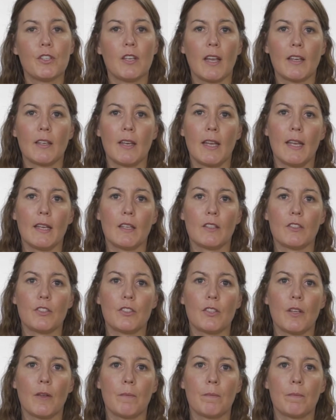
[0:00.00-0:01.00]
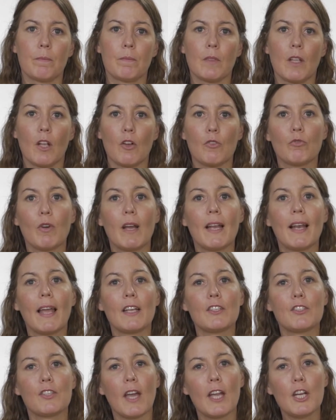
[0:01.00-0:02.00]
techniques,
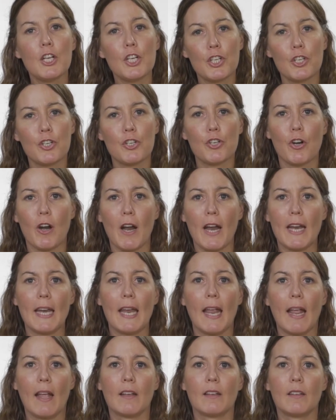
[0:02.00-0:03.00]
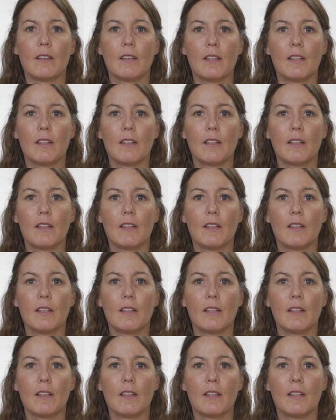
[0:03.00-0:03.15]
relaxation training,